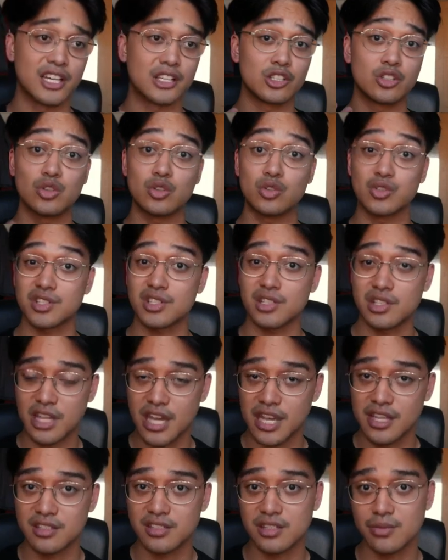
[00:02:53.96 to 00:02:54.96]
Google
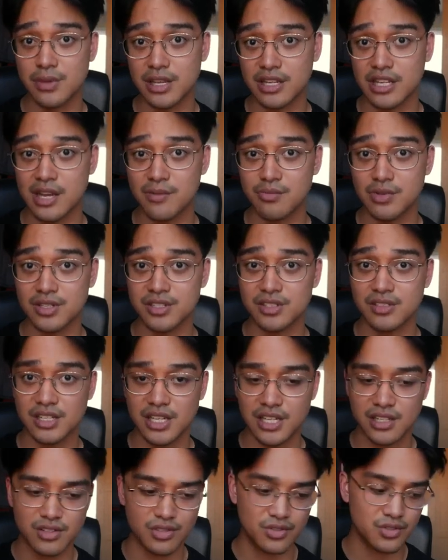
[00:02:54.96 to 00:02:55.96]
Slides to make our
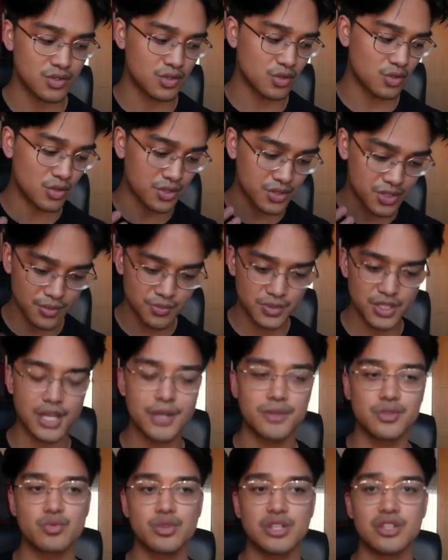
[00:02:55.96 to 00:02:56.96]
presentations, or
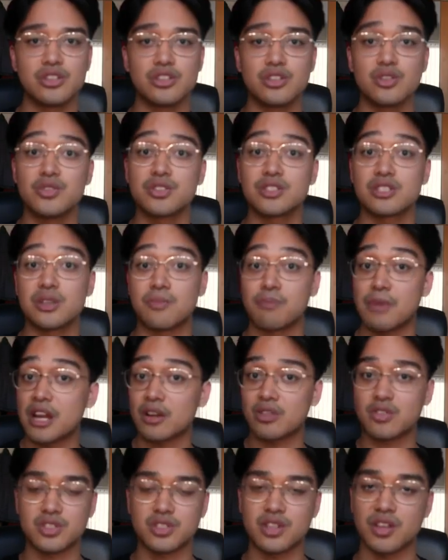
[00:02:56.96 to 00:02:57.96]
sometimes we used the
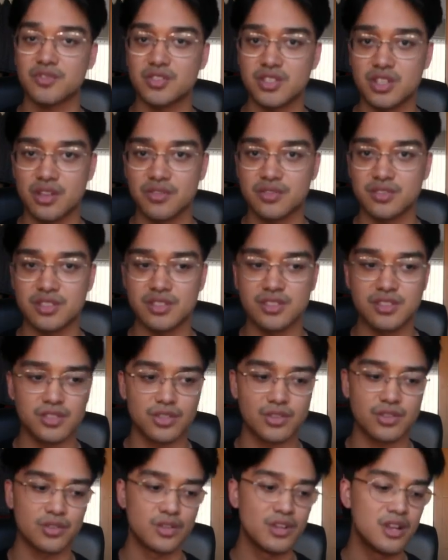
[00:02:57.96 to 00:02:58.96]
Microsoft services,
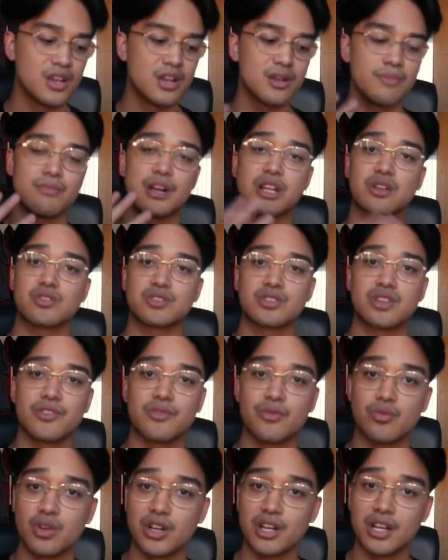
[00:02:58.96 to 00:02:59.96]
so
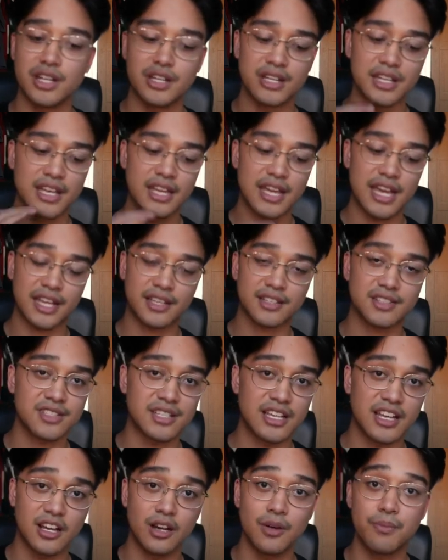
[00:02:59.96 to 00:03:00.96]
Microsoft Word,
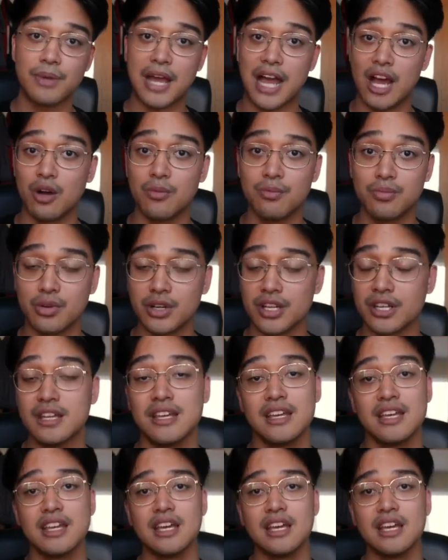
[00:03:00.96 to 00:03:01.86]
Excel, PowerPoint.